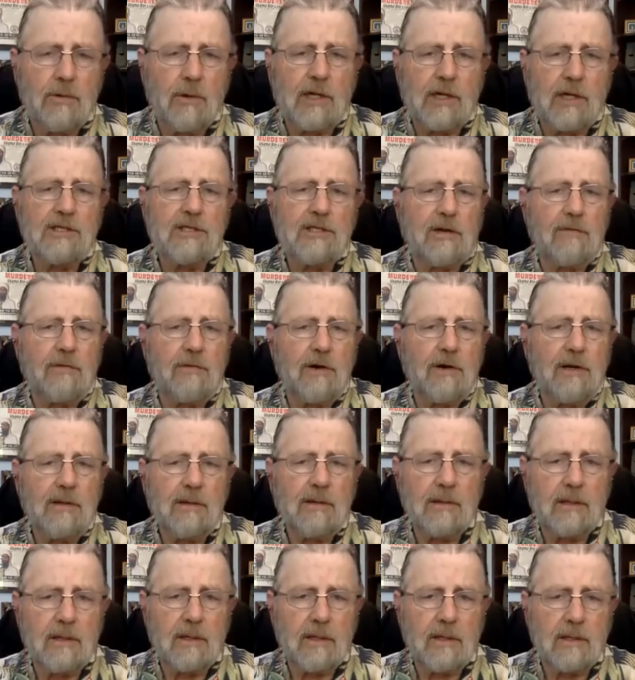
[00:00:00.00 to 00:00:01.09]
Ukraine's
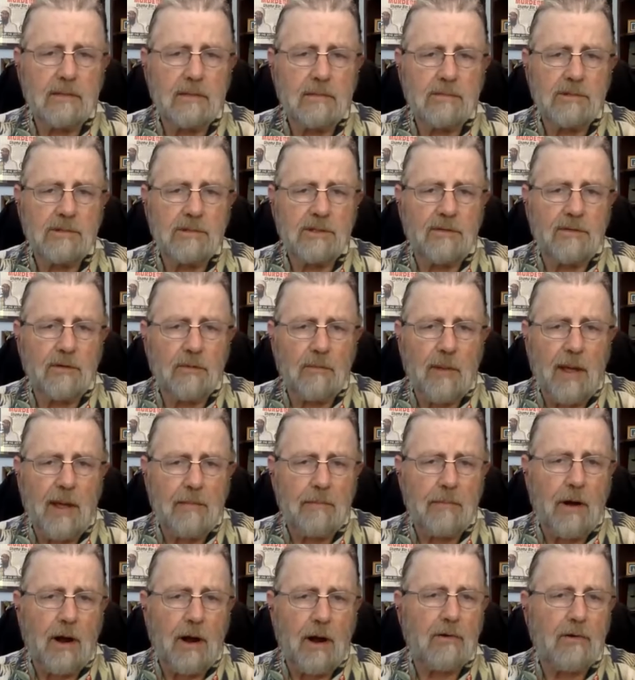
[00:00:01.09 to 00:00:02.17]
suffering a severe
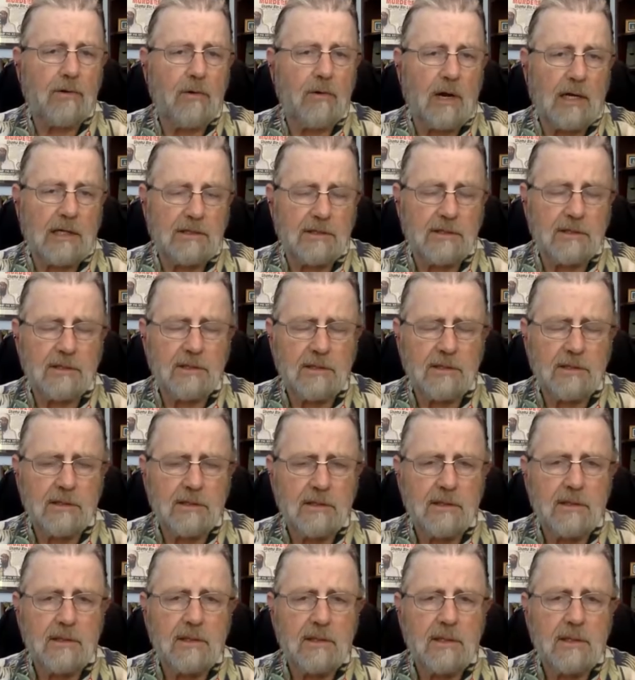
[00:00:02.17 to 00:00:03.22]
manpower crisis.